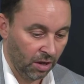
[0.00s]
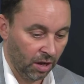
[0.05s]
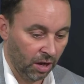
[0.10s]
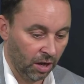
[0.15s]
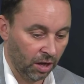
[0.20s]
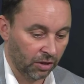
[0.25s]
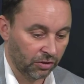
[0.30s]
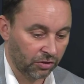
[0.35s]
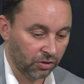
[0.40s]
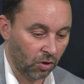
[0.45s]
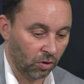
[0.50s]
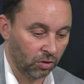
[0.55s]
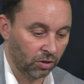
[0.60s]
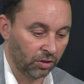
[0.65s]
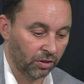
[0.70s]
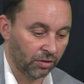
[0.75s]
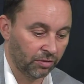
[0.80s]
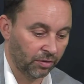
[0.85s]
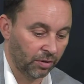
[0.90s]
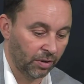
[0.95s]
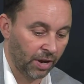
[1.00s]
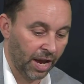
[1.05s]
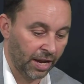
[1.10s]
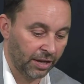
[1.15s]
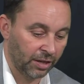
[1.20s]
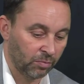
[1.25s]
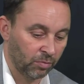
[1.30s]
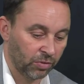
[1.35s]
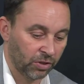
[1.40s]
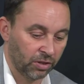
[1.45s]
uh, Scotland, through
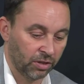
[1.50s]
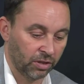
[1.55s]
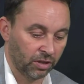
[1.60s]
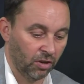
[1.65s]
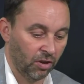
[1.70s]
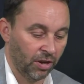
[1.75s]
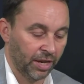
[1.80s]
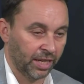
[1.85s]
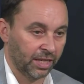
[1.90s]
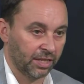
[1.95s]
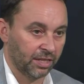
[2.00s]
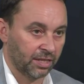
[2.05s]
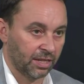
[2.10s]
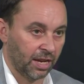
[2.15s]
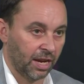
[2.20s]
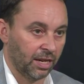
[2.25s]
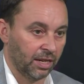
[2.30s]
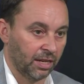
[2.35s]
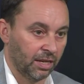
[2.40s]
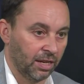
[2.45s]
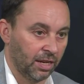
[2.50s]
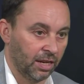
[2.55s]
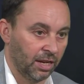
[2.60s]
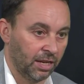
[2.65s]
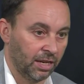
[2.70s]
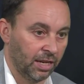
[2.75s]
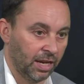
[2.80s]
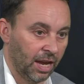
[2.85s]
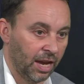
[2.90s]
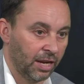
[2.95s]
Edinburgh, and lying in state
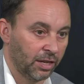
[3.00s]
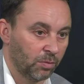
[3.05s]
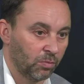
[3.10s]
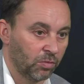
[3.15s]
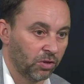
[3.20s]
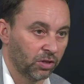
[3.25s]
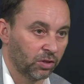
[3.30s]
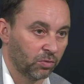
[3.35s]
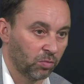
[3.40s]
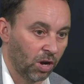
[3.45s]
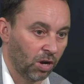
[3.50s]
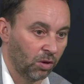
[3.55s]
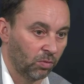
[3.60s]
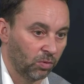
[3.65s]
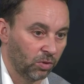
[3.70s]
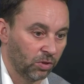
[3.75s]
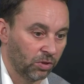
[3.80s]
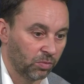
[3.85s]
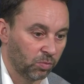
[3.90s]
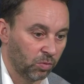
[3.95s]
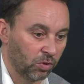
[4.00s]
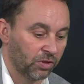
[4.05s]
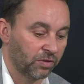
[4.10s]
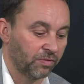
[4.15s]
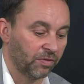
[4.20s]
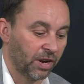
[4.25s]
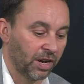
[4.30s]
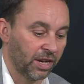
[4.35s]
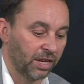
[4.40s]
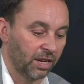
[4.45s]
in Edinburgh as well was was
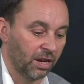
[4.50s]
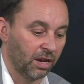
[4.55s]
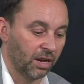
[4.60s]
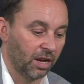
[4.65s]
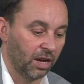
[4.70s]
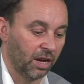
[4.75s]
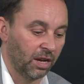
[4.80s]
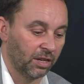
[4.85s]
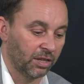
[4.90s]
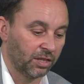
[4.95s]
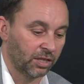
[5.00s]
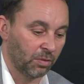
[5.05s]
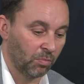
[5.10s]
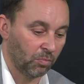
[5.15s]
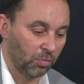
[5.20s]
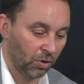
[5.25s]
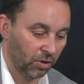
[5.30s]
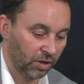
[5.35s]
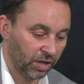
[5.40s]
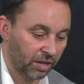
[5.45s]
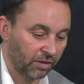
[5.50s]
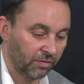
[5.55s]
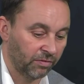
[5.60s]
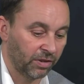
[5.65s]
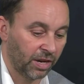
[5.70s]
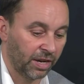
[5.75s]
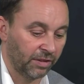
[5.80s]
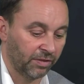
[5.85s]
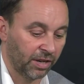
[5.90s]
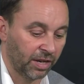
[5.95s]
very uh, symbolic and
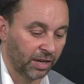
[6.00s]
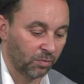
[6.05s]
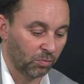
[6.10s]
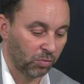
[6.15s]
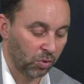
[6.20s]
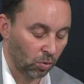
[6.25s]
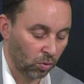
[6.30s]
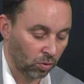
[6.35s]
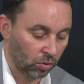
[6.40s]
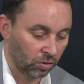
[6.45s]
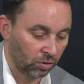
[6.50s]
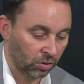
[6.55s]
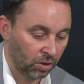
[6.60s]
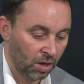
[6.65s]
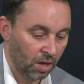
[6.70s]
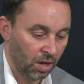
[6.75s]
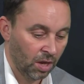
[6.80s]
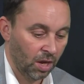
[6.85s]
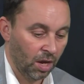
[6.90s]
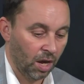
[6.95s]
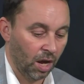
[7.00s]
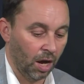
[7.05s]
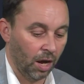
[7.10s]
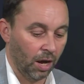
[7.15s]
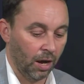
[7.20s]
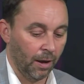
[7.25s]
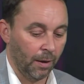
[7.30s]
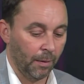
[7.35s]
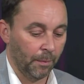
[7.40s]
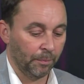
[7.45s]
very very important.
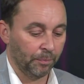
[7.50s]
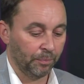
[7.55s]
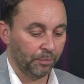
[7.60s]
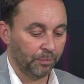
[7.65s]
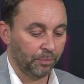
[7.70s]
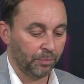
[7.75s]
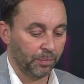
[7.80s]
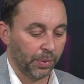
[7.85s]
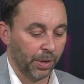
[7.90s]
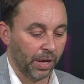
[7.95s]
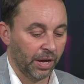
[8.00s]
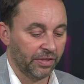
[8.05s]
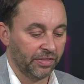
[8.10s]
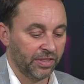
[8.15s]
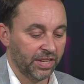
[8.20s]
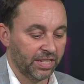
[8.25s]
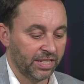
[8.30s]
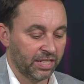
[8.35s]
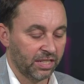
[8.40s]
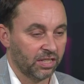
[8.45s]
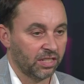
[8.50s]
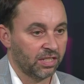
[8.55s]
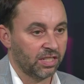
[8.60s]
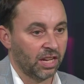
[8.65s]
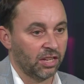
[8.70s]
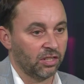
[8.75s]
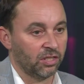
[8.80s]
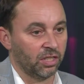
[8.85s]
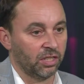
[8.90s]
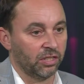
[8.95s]
Um, but this is
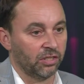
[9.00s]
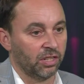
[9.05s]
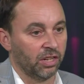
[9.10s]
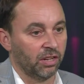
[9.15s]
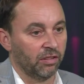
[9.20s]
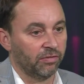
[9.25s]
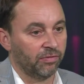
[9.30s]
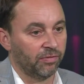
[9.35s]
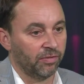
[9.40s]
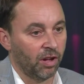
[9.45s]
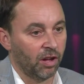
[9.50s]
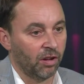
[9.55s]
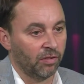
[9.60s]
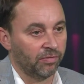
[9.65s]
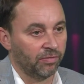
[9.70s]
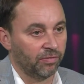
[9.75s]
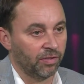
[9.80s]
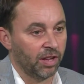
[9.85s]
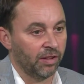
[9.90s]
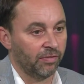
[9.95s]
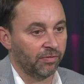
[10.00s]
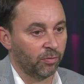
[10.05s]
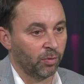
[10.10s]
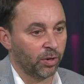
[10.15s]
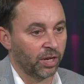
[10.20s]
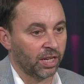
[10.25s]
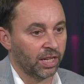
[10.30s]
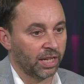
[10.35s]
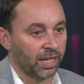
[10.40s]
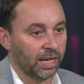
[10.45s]
essential, isn't it? If, if,
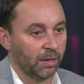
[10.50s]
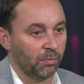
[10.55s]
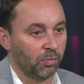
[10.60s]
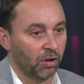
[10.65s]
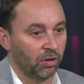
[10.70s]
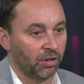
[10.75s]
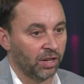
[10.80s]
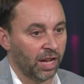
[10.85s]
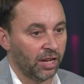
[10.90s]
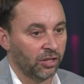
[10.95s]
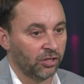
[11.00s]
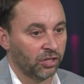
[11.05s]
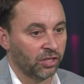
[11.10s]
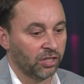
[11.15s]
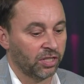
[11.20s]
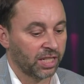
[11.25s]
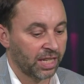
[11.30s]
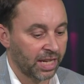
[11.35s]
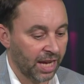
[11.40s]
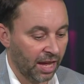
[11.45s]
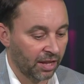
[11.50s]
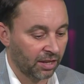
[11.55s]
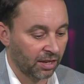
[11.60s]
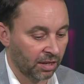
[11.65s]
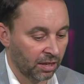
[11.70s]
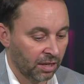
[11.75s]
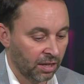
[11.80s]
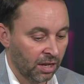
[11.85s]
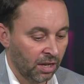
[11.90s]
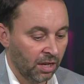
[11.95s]
we're going to keep our nation together,